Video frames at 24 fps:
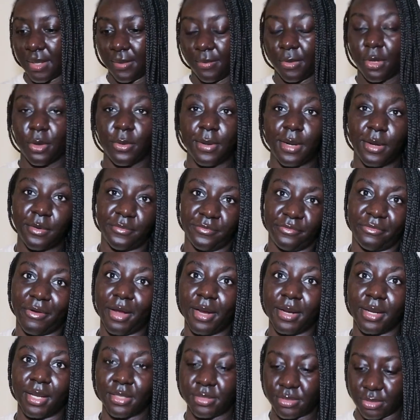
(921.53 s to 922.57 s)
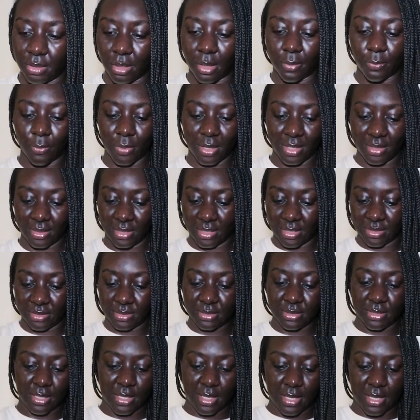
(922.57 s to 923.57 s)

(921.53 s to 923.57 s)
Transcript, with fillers: I'm going out on Friday, so I'm wearing this.